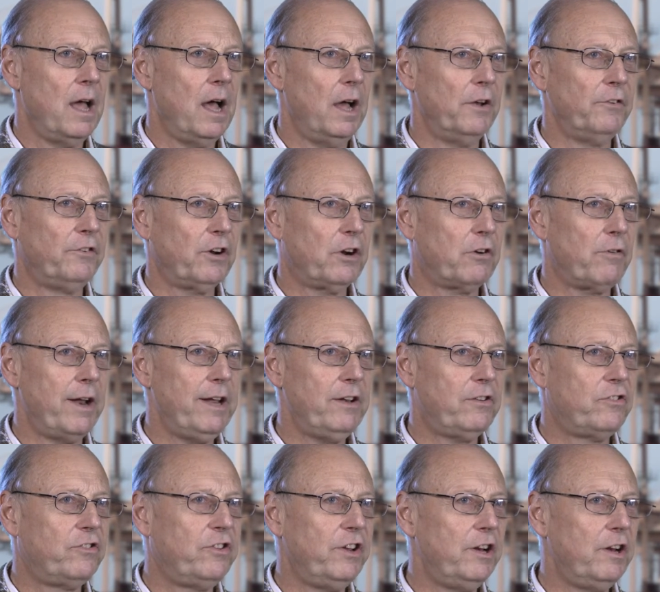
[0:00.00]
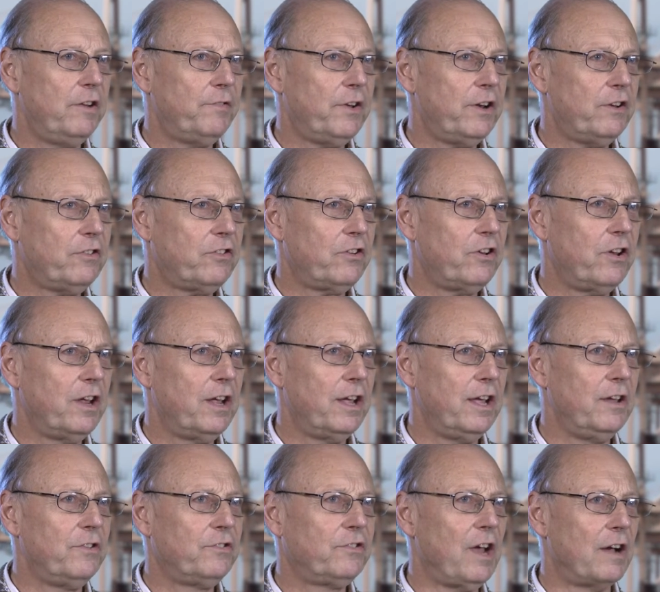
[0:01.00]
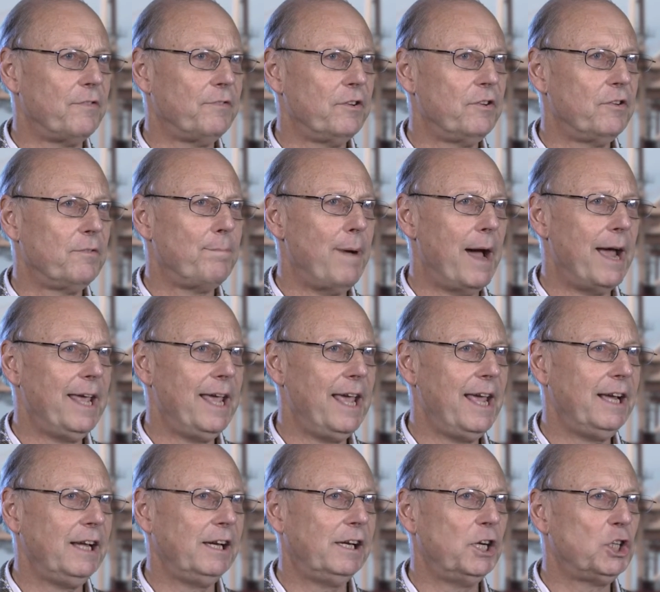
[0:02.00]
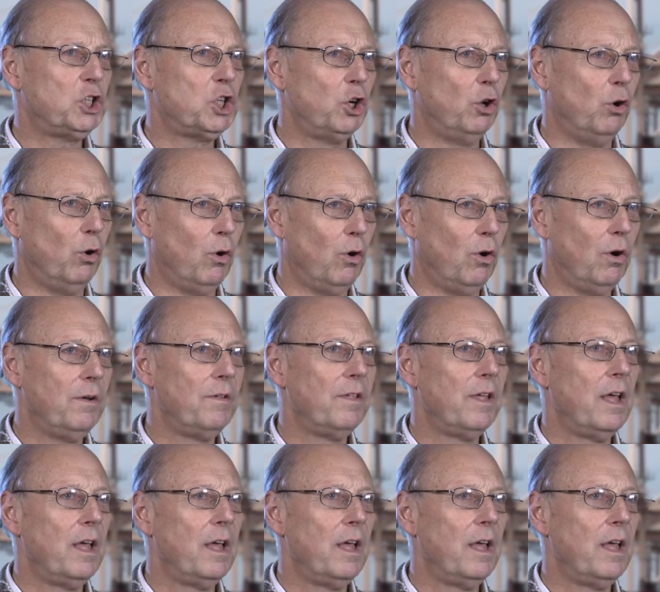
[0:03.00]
And a great deal of it is governed by English law,